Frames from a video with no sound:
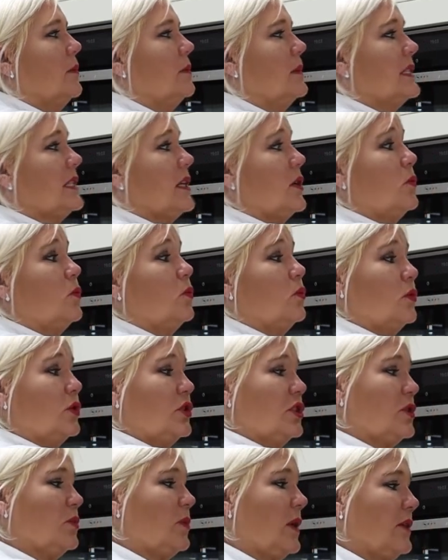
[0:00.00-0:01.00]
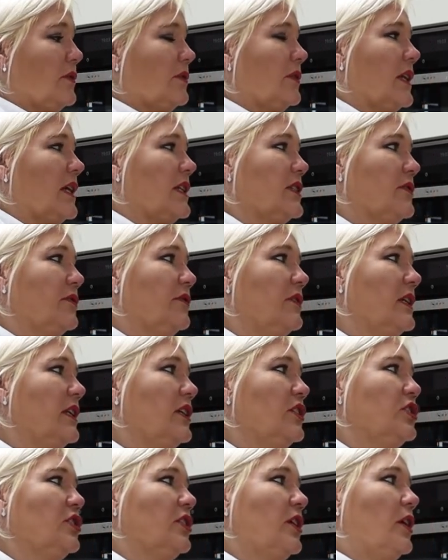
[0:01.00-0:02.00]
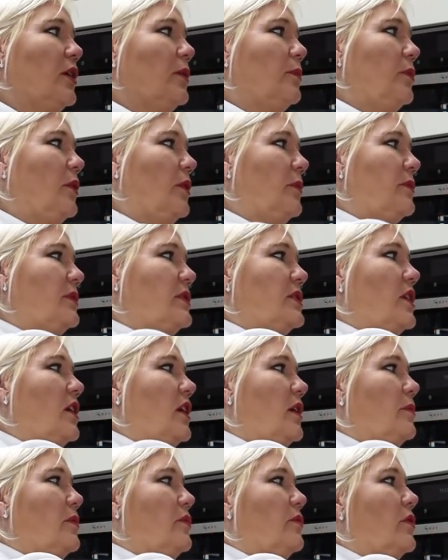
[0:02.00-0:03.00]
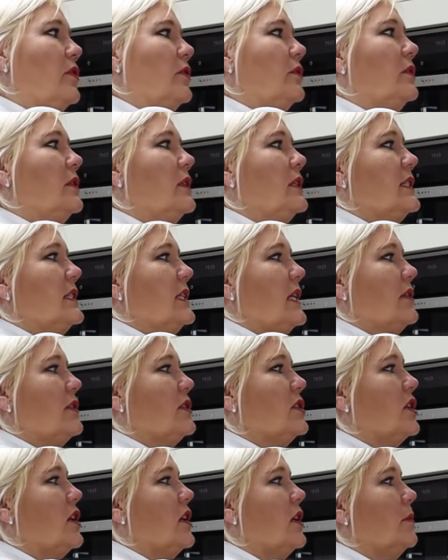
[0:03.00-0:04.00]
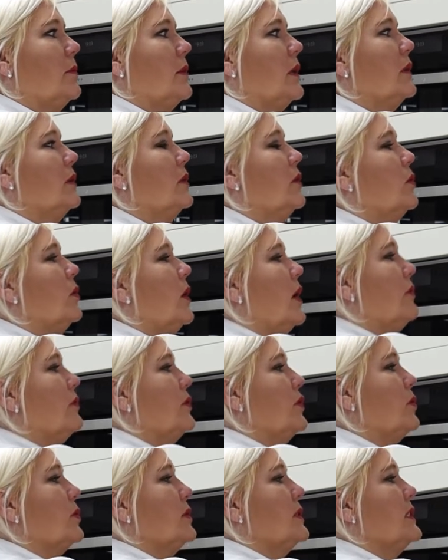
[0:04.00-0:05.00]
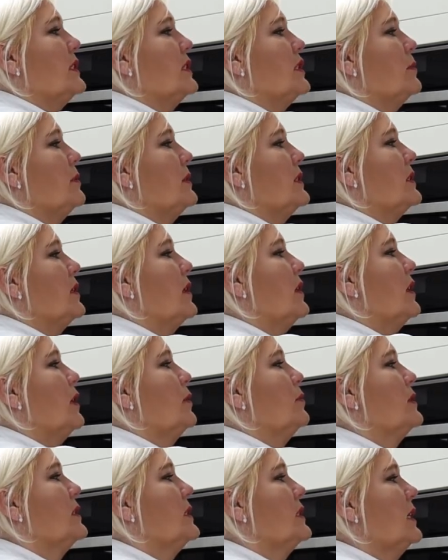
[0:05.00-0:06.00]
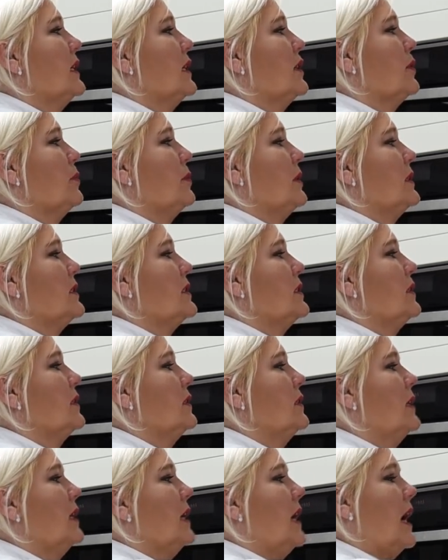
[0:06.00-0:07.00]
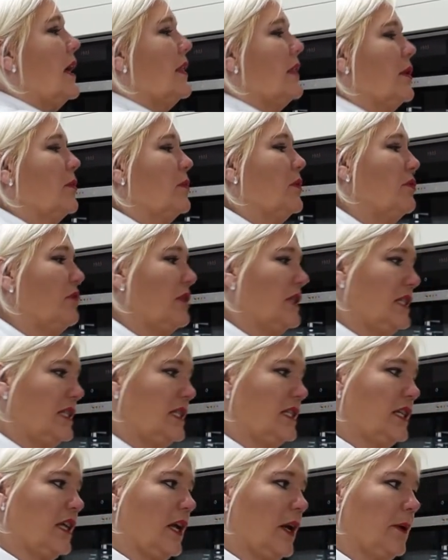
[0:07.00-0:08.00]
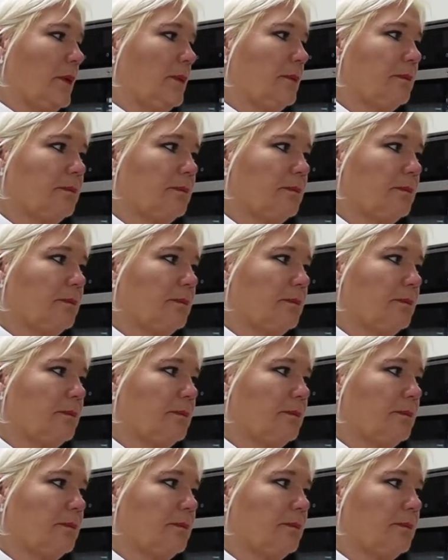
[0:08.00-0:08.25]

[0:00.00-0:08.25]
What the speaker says: So we'll just wait for that to finish, pop the timer on, set the timer, however you want it to be timed, tick the button, and then we're ready to go.